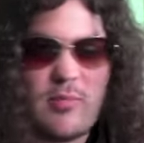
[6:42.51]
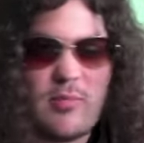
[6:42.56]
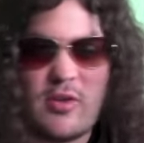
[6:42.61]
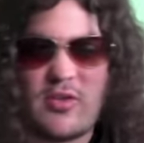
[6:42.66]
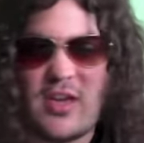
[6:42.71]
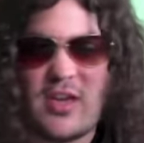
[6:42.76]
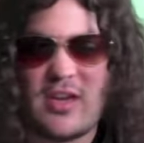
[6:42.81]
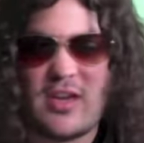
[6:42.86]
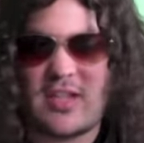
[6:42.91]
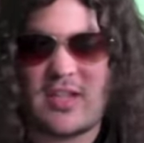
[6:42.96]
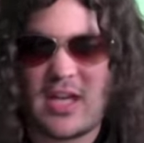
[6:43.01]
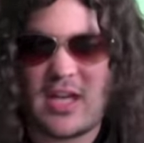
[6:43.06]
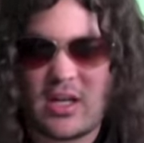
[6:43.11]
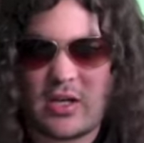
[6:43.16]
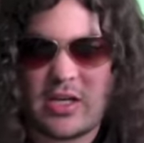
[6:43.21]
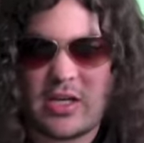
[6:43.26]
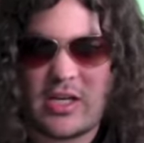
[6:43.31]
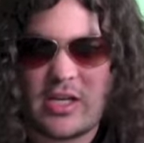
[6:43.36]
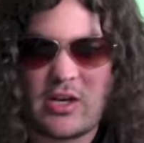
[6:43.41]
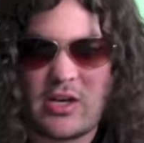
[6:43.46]
but thanks to
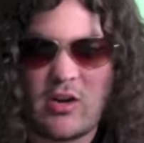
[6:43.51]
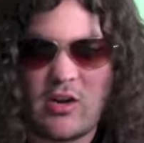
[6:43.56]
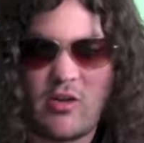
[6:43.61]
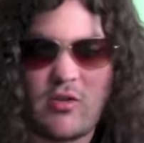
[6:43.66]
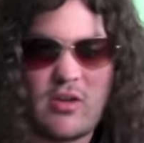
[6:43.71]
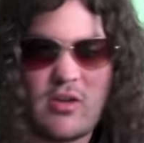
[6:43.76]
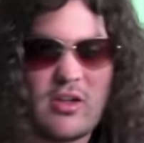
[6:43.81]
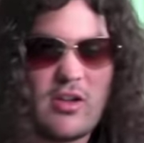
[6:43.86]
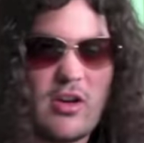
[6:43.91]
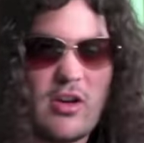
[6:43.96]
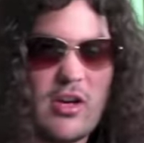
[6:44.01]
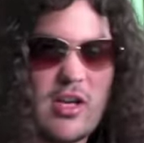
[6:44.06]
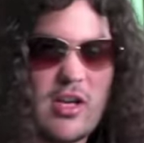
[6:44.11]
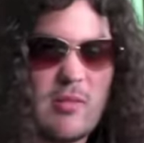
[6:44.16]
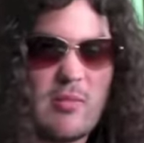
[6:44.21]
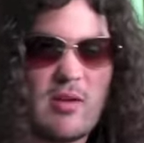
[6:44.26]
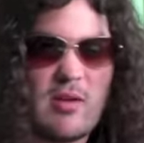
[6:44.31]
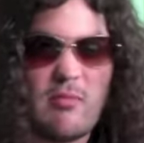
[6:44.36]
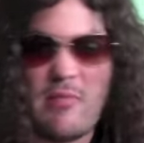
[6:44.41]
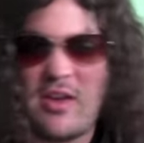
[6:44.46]
Elliot, you know, it,
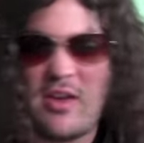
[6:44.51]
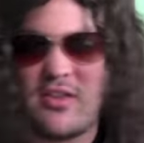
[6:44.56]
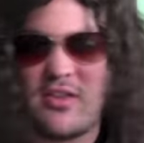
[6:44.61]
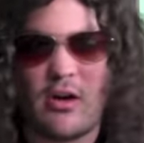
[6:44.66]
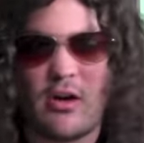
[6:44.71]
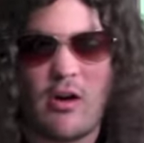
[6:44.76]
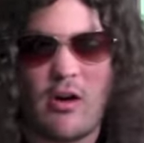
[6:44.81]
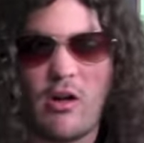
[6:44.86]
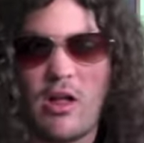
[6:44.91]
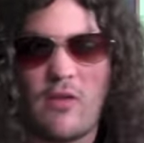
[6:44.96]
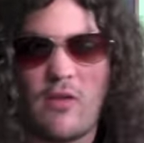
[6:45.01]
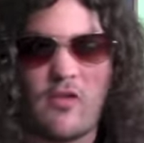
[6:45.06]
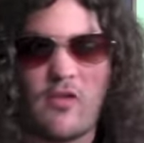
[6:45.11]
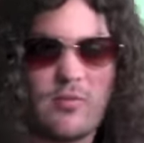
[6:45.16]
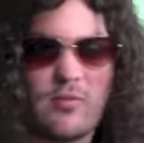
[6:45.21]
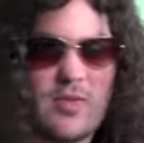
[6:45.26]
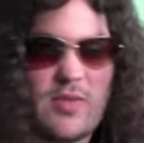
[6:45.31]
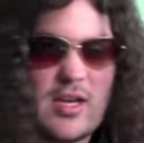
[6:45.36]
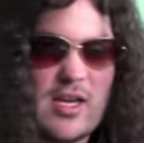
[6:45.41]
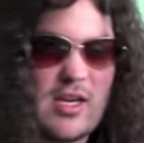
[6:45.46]
he messed that all up
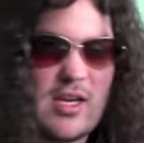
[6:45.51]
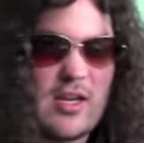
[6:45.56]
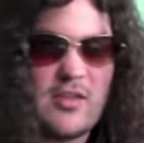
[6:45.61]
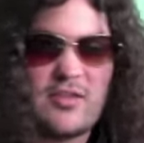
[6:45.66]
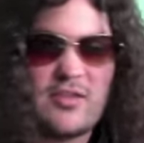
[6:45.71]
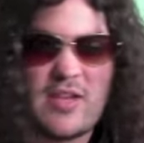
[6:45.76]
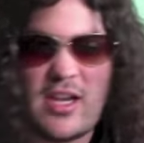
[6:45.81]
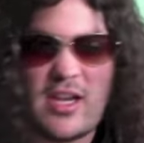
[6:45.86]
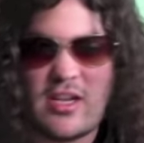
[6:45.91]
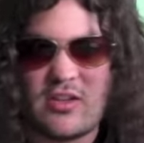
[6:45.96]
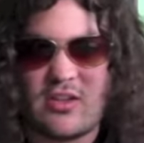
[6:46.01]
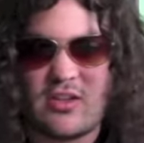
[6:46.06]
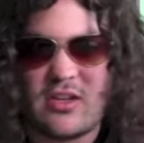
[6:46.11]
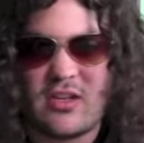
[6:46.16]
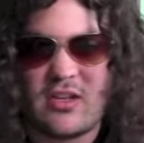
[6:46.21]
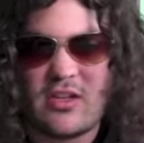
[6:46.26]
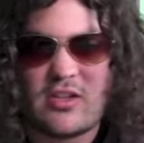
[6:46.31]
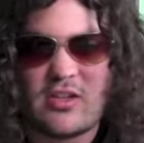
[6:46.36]
from thinking he's da-